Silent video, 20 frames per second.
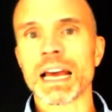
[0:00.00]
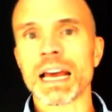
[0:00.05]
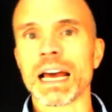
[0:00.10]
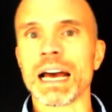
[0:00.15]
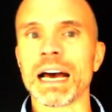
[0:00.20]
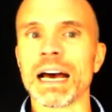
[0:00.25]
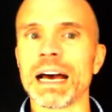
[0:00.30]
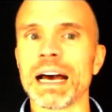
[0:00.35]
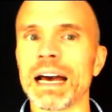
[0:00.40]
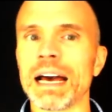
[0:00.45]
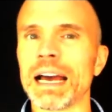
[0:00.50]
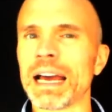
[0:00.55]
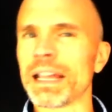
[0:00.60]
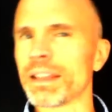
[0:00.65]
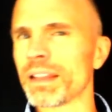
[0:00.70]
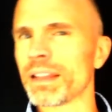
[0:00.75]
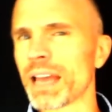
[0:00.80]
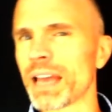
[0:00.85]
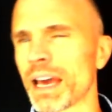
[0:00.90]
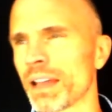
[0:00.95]

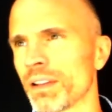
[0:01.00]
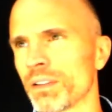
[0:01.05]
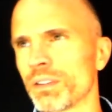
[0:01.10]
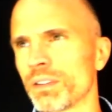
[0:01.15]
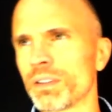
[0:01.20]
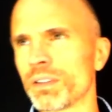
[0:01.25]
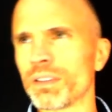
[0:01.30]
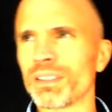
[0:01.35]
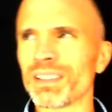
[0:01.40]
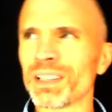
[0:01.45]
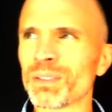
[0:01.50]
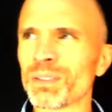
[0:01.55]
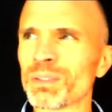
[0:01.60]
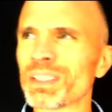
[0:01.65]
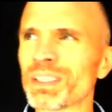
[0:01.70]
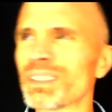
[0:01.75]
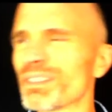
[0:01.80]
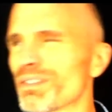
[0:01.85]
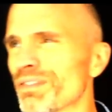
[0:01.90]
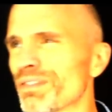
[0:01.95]
And you
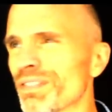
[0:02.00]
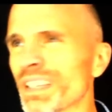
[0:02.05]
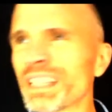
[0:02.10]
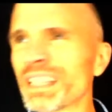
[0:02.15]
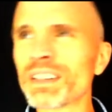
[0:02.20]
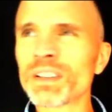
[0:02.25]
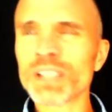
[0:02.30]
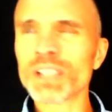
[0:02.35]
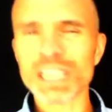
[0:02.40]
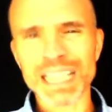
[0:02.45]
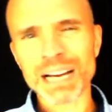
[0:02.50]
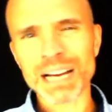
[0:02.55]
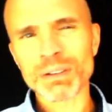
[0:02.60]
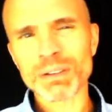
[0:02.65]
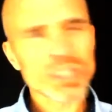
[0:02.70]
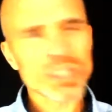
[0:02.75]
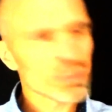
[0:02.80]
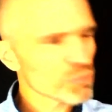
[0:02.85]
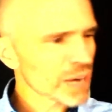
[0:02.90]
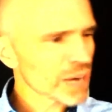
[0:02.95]
wouldn't feel that that
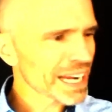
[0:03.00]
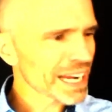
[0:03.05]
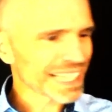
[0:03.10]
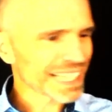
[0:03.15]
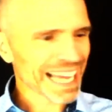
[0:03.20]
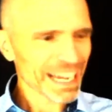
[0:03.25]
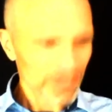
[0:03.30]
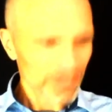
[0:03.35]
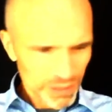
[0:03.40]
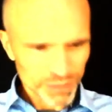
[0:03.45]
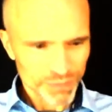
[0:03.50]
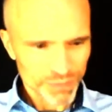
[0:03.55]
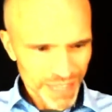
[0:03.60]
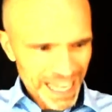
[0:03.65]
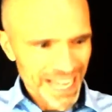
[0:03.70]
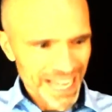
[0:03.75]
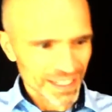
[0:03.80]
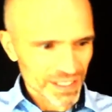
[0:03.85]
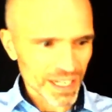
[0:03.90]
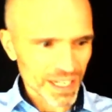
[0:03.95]
was the right language for
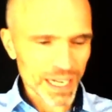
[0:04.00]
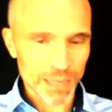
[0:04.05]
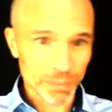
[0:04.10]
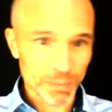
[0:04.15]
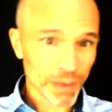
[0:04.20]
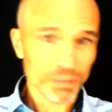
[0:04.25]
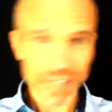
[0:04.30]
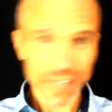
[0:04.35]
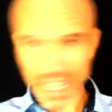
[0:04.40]
that time, right?